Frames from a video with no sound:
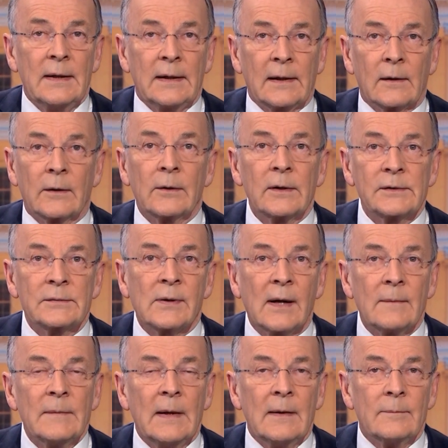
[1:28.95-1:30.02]
It'll hurt
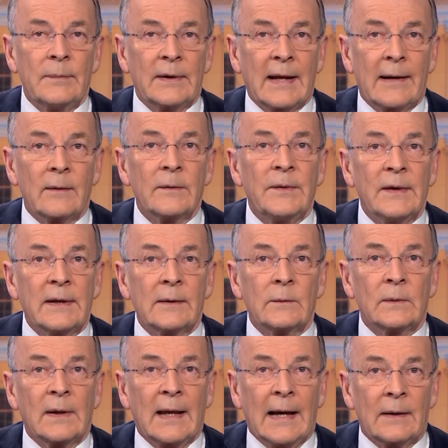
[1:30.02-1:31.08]
Trump, but I don't think it
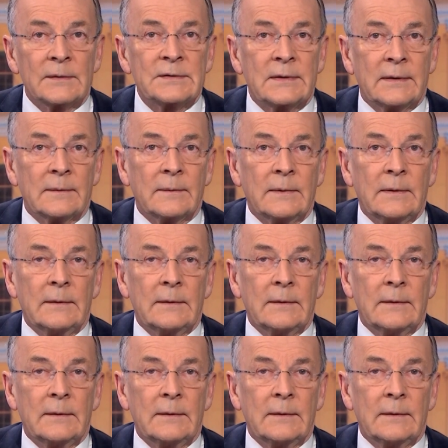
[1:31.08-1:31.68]
will oust him.